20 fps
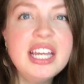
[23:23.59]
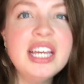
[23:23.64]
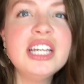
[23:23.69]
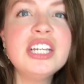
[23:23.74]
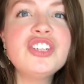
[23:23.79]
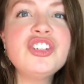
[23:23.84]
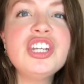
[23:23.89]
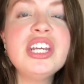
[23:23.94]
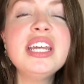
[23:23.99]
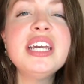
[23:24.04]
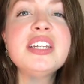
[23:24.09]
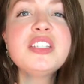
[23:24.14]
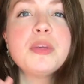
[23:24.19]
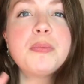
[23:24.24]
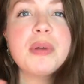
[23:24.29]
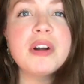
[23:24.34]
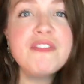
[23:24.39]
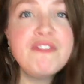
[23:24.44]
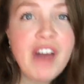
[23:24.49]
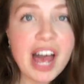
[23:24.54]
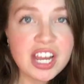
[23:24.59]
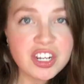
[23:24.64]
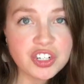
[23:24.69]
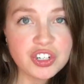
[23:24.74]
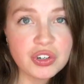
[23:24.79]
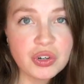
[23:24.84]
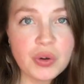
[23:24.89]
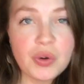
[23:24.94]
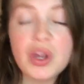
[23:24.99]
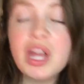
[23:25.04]
She is a
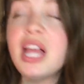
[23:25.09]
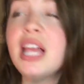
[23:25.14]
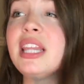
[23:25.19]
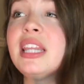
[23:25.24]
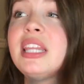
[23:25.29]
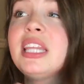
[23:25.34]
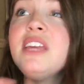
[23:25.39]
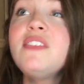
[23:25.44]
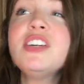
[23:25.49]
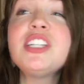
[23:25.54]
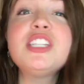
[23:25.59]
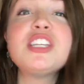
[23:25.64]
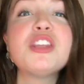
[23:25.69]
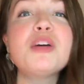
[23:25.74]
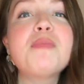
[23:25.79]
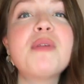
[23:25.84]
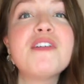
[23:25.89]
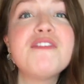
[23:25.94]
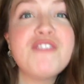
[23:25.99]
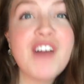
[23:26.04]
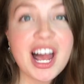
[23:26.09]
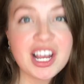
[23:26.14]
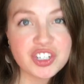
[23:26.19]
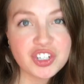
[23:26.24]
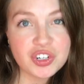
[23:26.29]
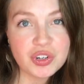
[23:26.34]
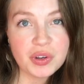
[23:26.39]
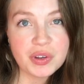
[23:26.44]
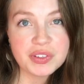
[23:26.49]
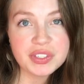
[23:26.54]
professional, leave it to the
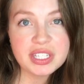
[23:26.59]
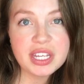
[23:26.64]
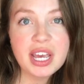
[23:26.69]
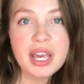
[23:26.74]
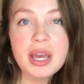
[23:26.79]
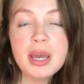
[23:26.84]
professionals